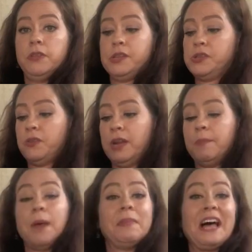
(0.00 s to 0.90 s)
this so that
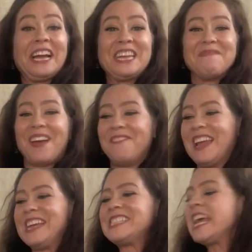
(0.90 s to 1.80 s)
I'm not blocking my
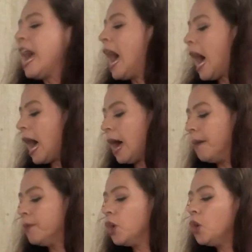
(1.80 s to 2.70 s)
face.
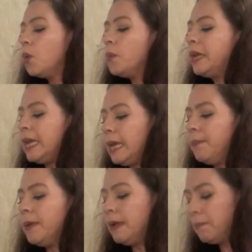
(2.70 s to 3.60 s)

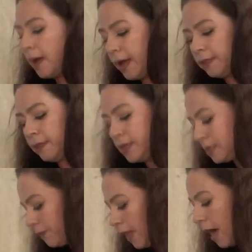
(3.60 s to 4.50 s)
Keep in mind that
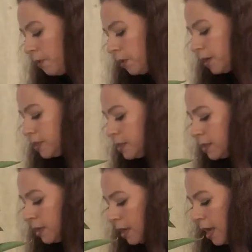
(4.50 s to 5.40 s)
these flowers
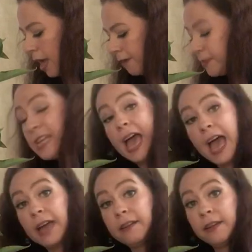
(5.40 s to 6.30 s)
have
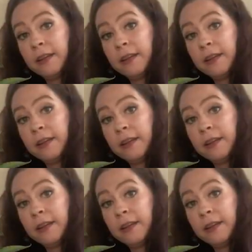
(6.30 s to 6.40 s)
sat